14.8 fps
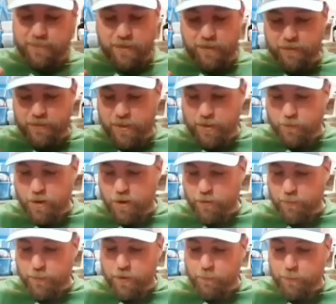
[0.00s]
Not that there's anything wrong
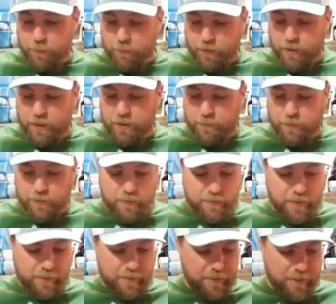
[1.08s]
with them. I know people catch them on a
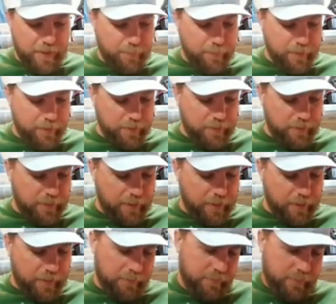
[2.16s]
Sexy Dog, but it's just
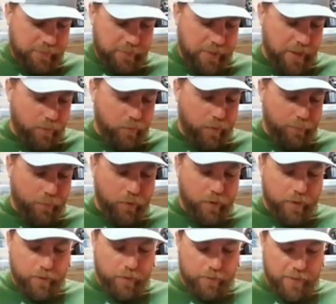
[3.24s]
like, at what
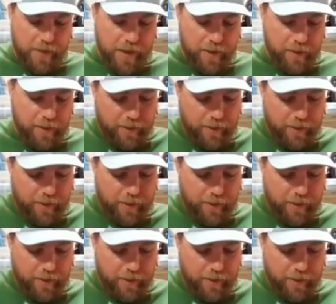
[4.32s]
point do you stop?